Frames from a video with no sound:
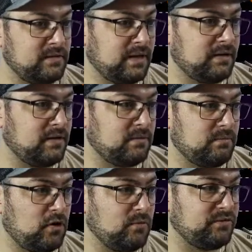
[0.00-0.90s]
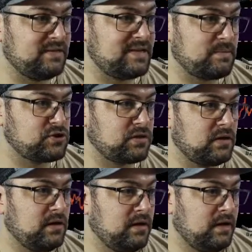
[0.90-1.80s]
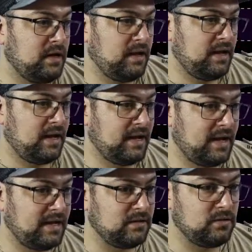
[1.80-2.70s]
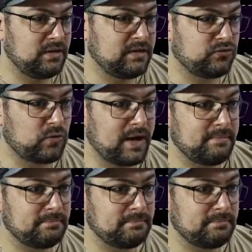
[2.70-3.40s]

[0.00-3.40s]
like, you know, almost inception and look at this, right?